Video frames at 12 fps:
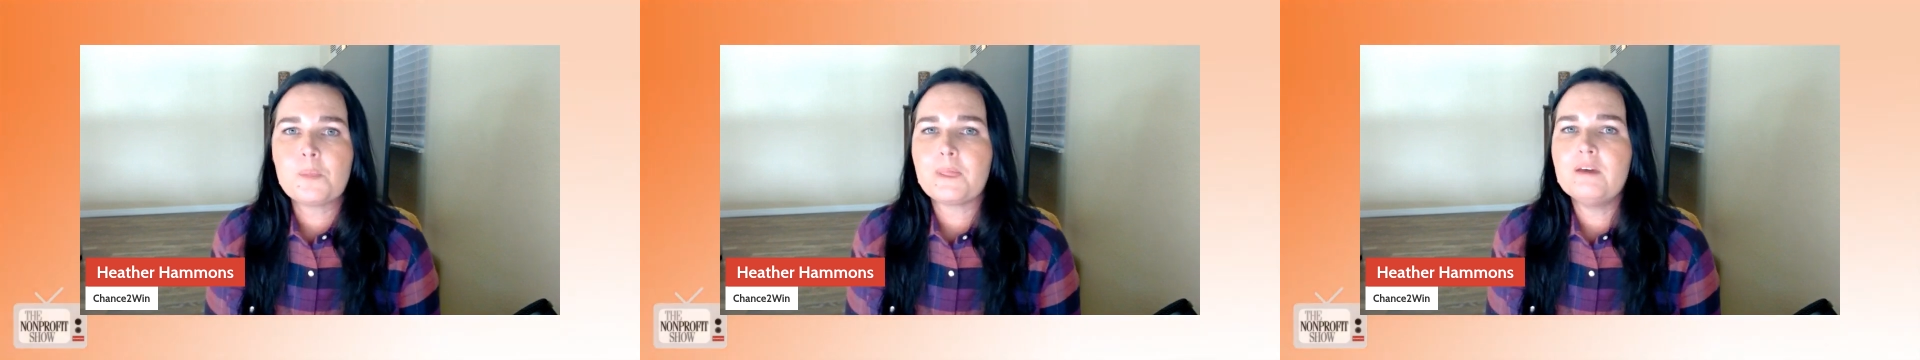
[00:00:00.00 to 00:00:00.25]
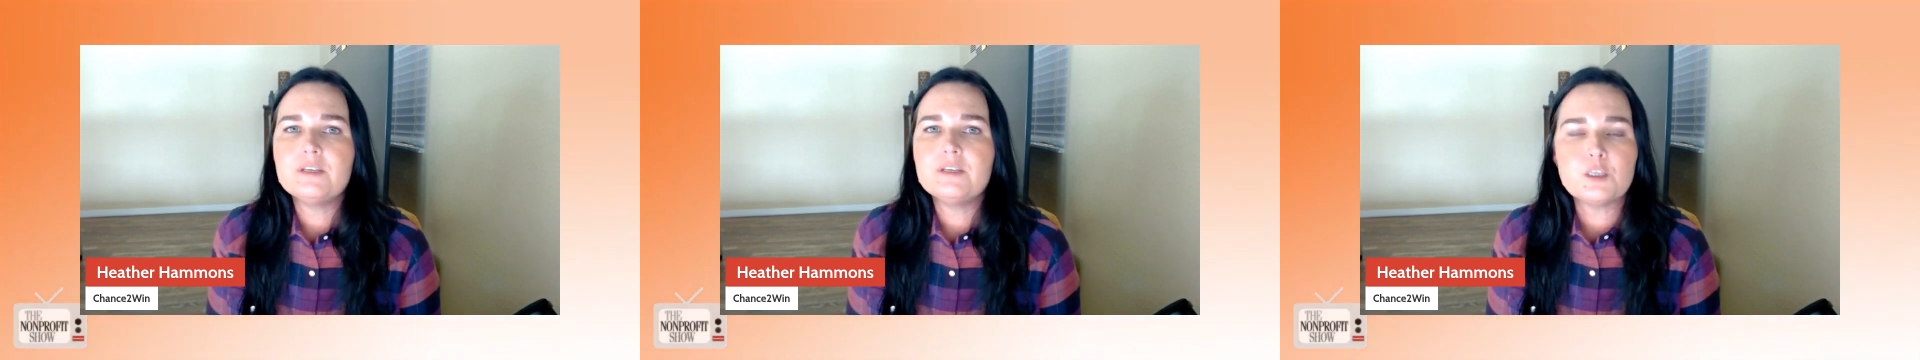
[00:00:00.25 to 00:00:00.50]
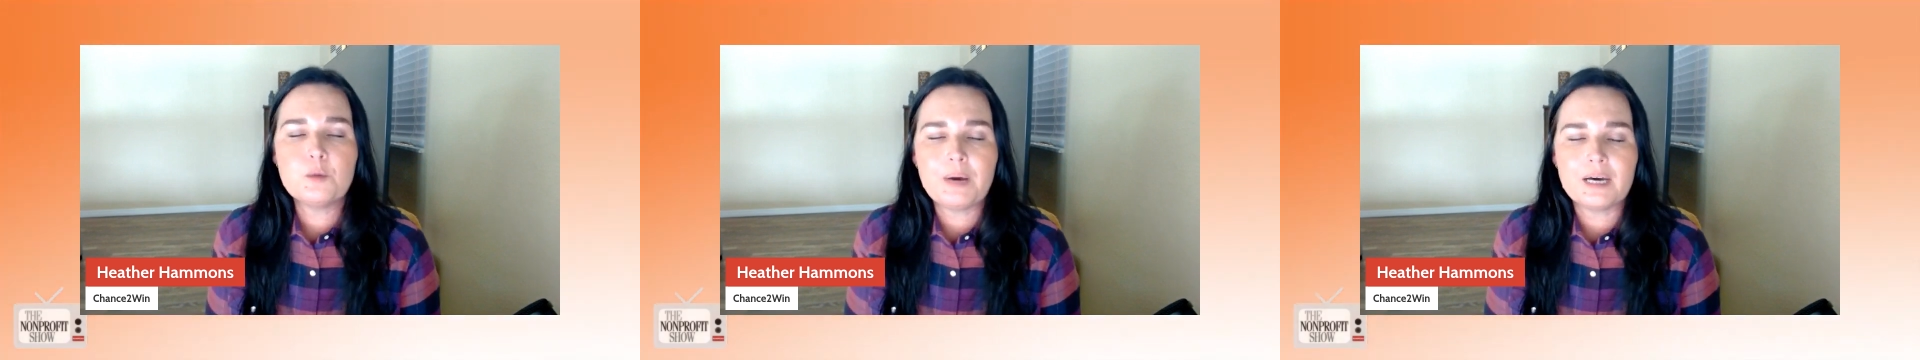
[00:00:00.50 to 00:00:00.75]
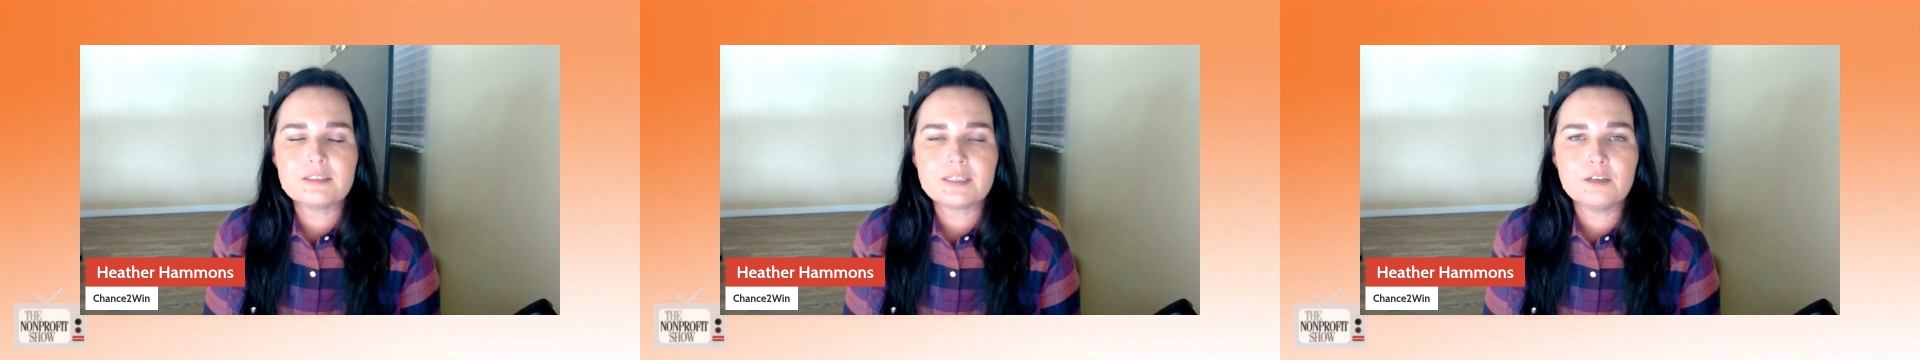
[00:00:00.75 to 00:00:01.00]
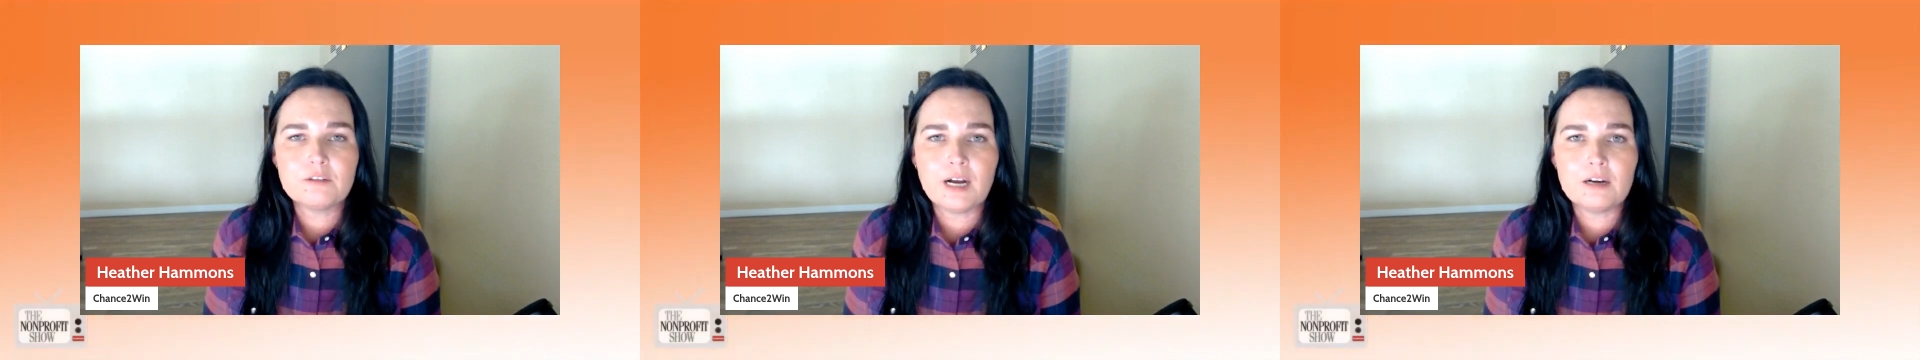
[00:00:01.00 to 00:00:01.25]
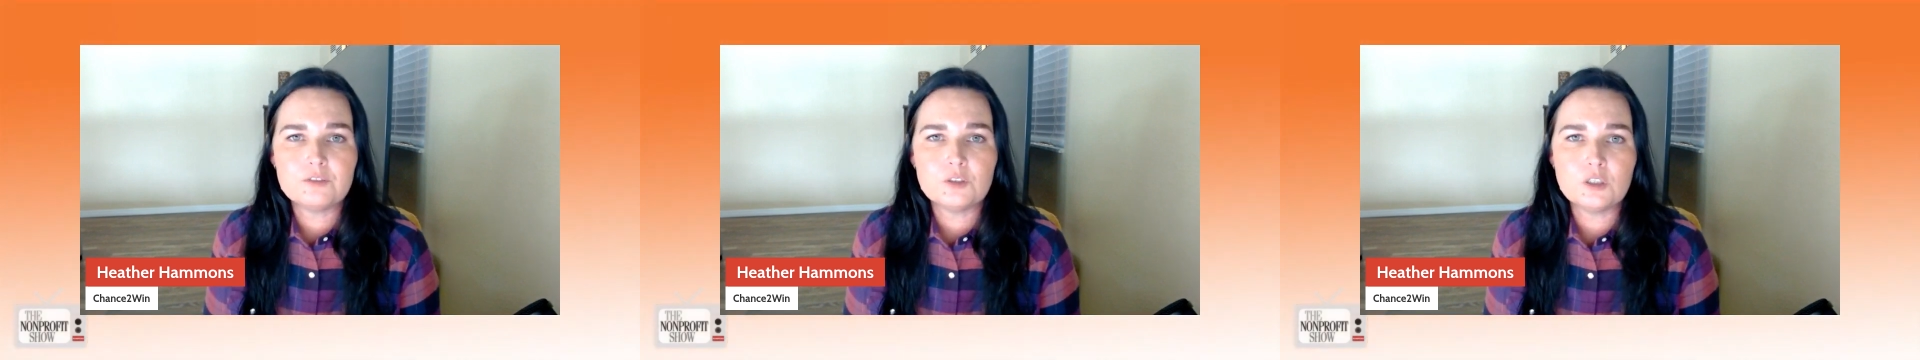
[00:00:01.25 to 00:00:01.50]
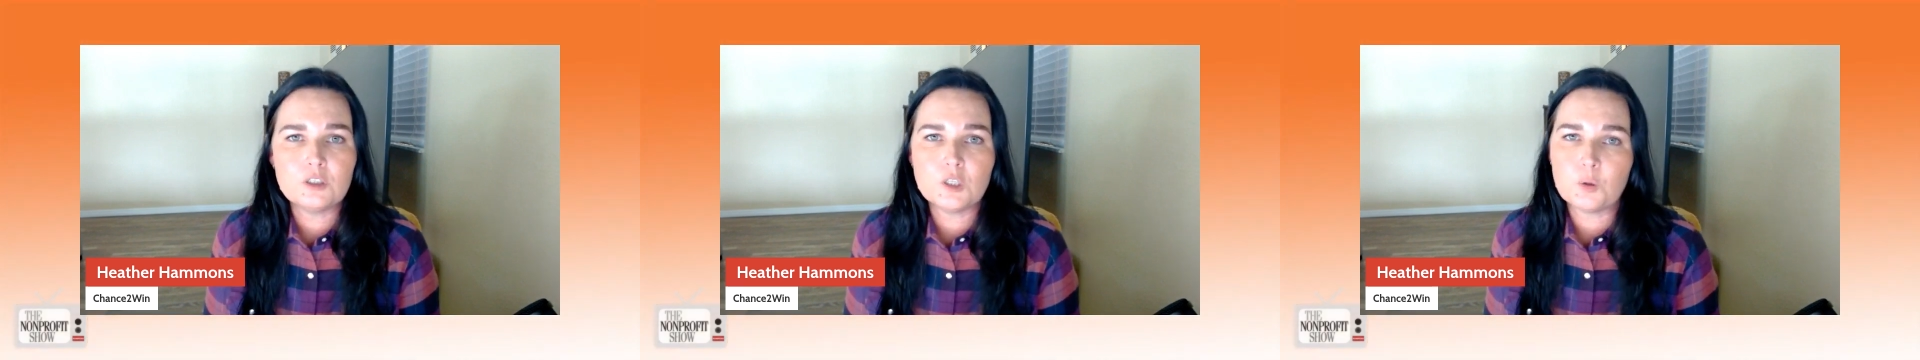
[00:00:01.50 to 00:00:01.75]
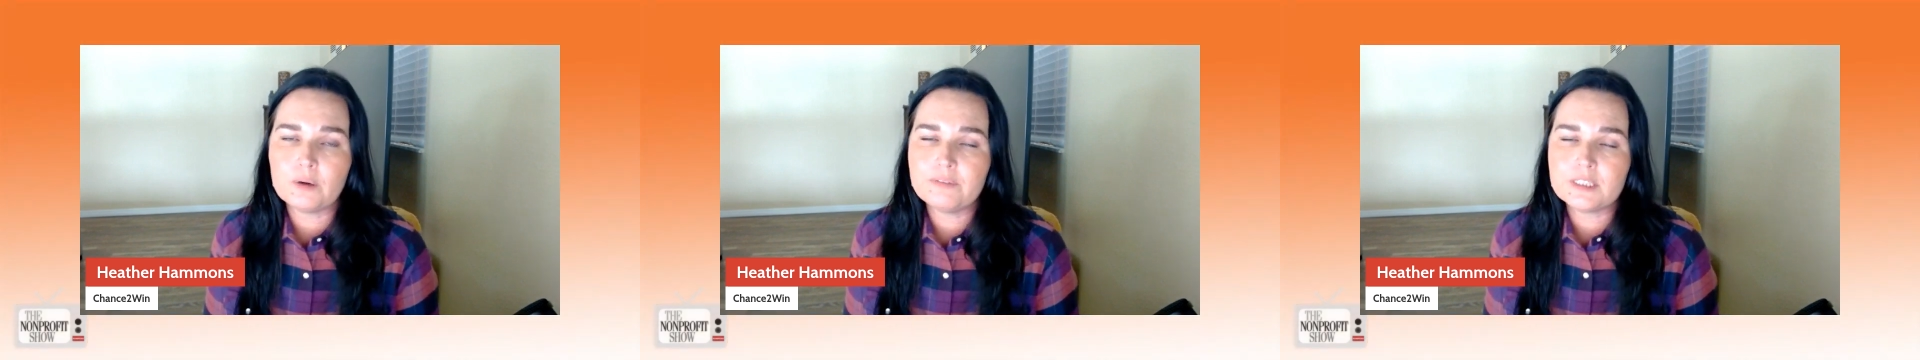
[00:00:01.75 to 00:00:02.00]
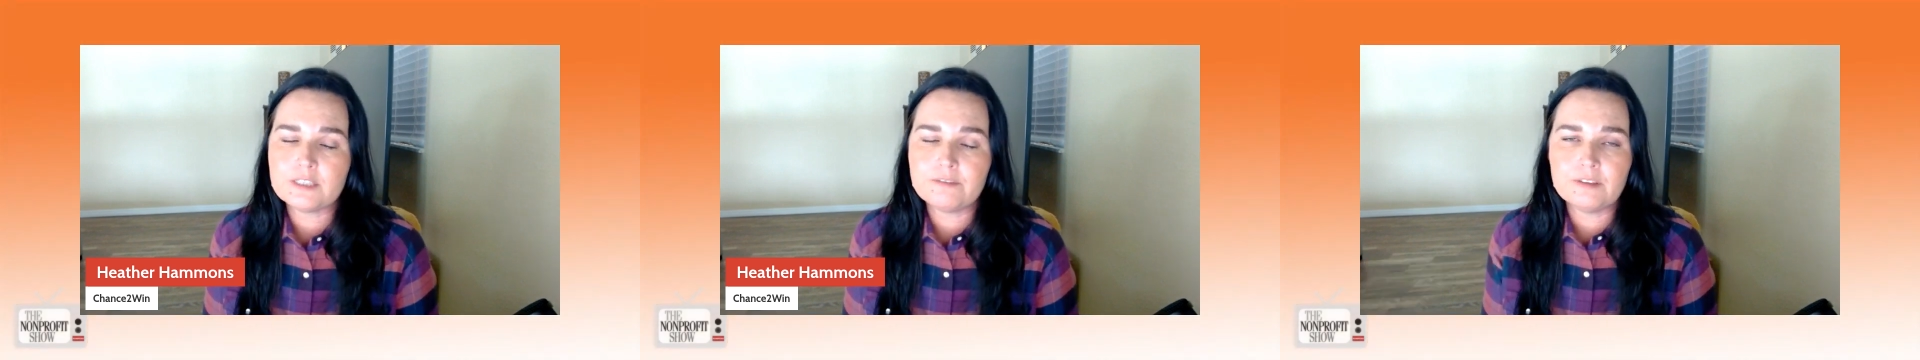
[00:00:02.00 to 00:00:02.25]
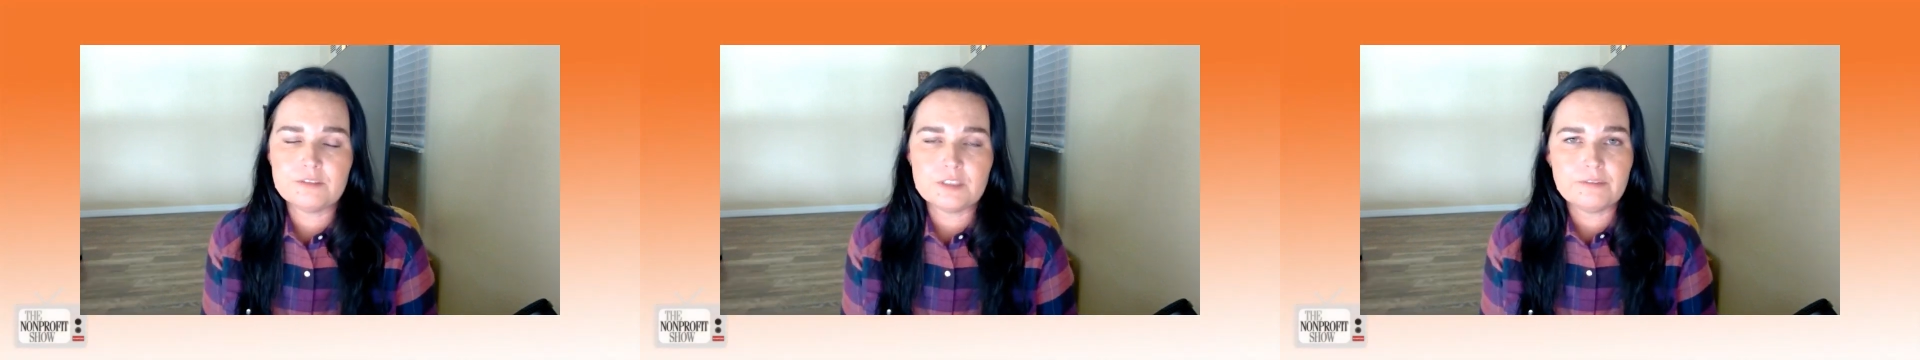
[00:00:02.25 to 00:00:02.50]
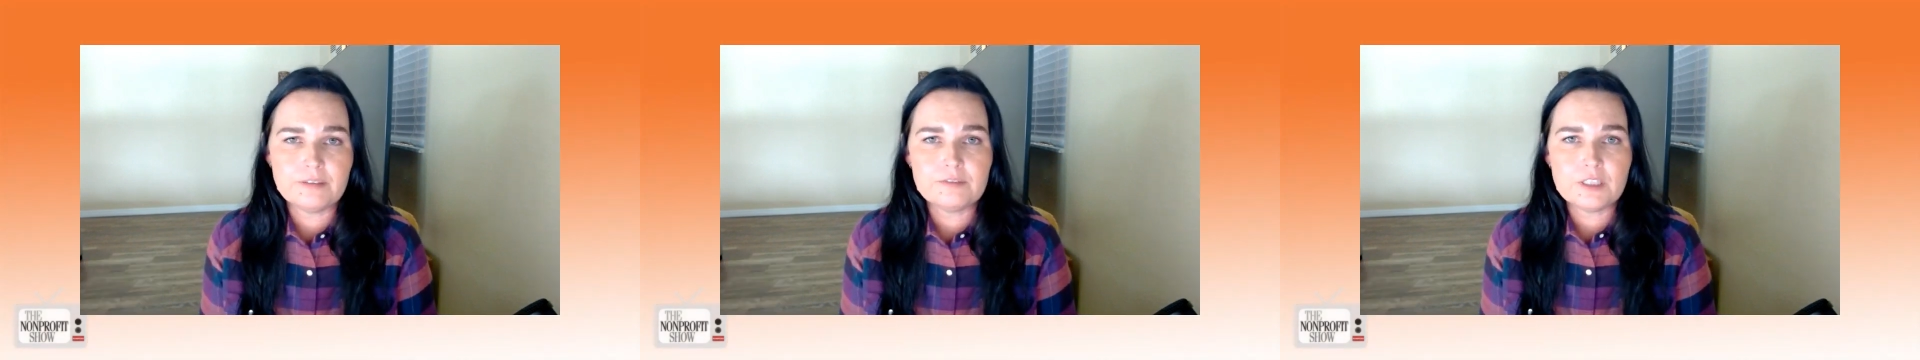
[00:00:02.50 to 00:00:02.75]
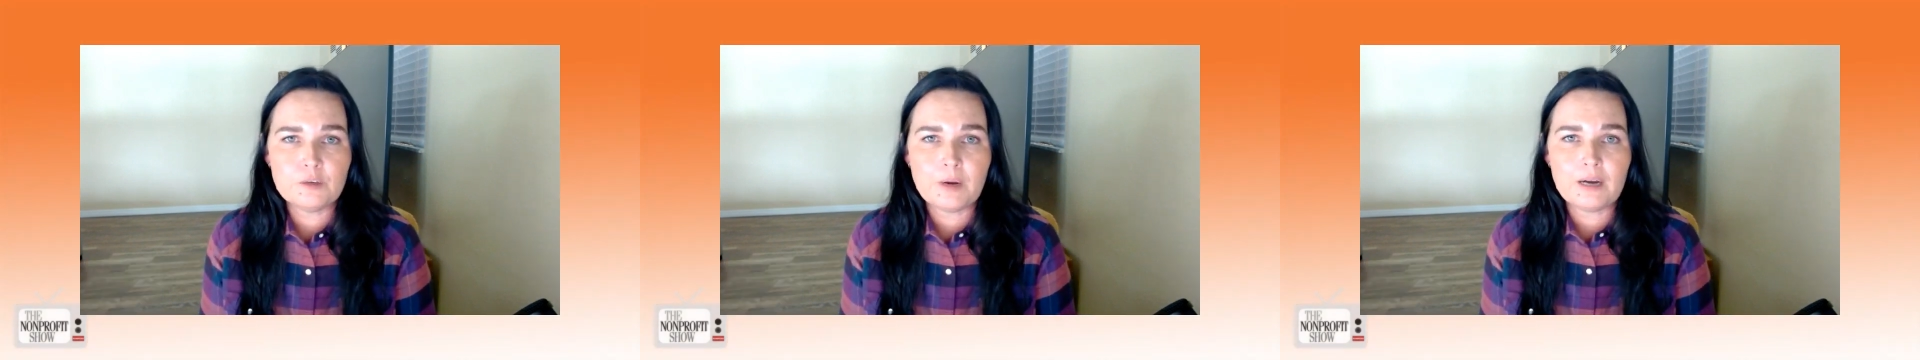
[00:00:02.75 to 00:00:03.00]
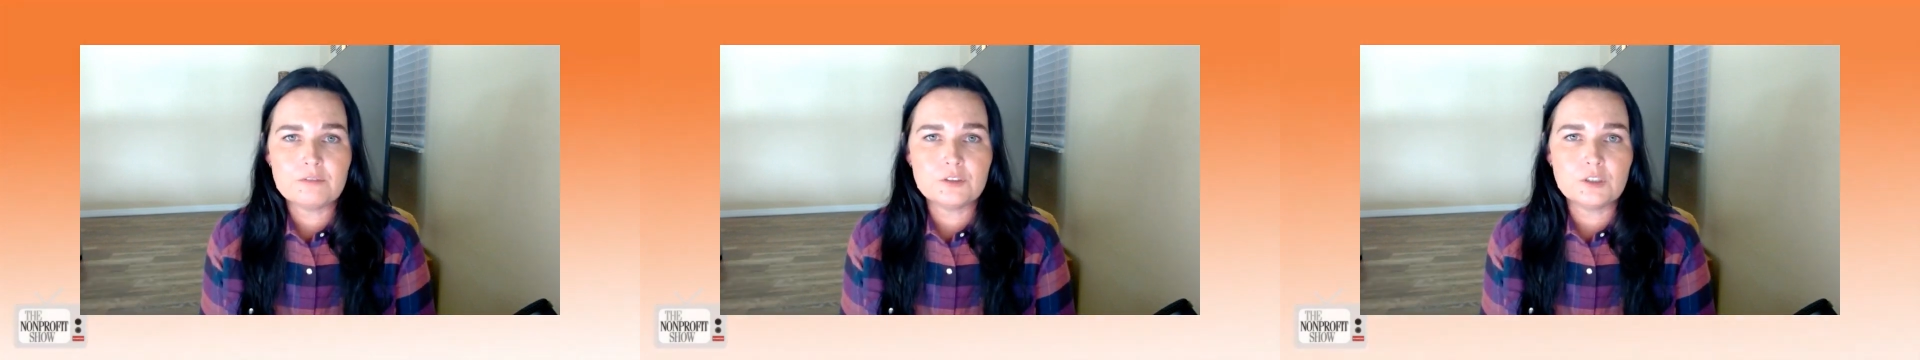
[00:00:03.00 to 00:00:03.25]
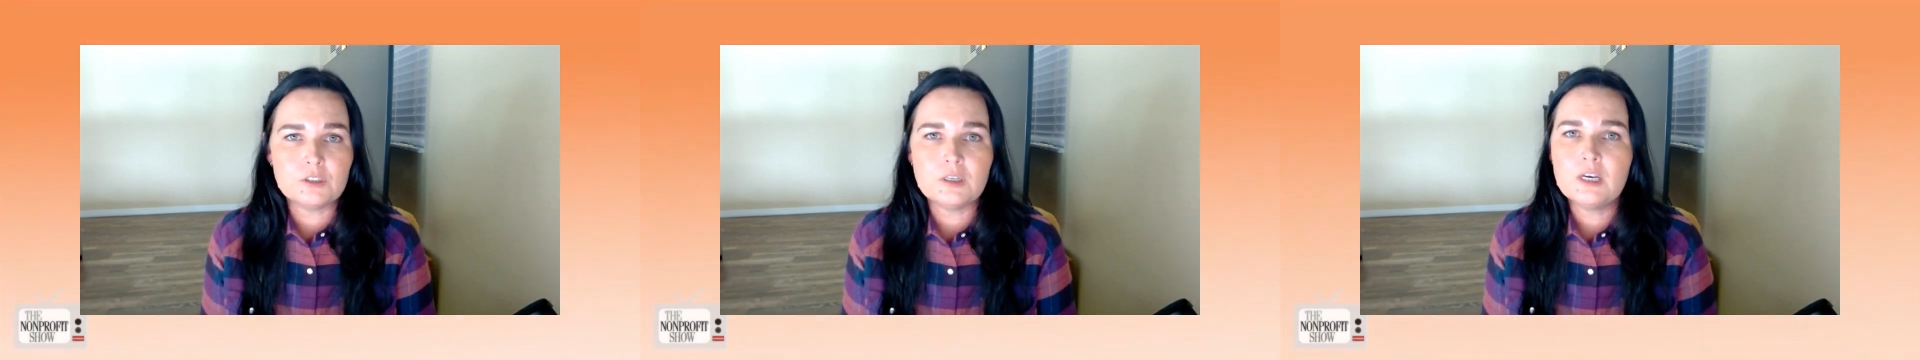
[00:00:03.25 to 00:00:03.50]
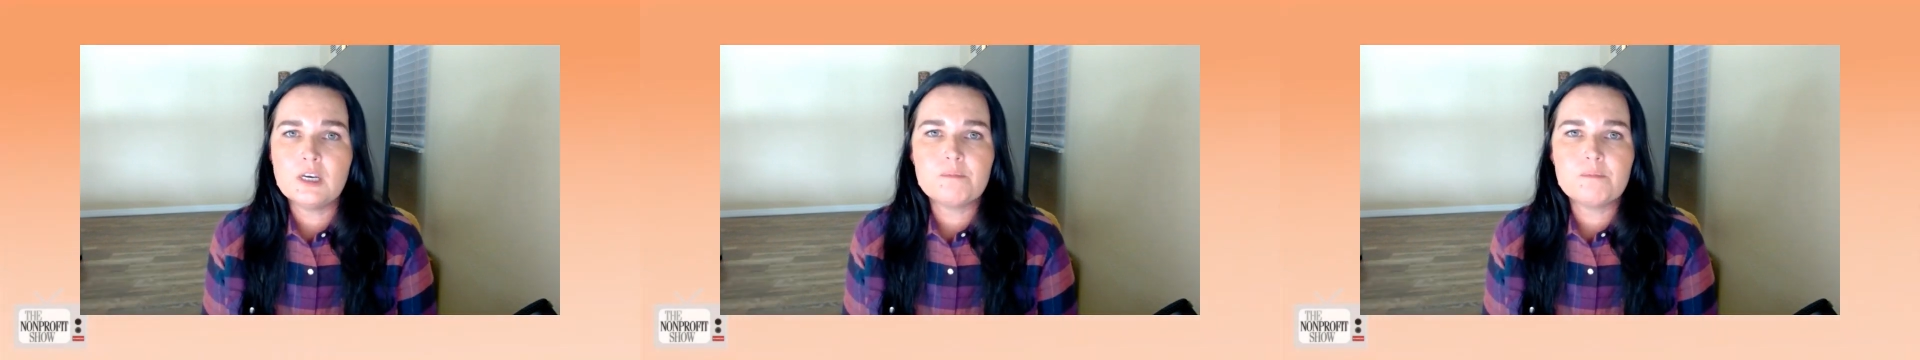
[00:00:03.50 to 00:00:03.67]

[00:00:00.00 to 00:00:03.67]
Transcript: if it's a basket raffle or if it's a 50-50 raffle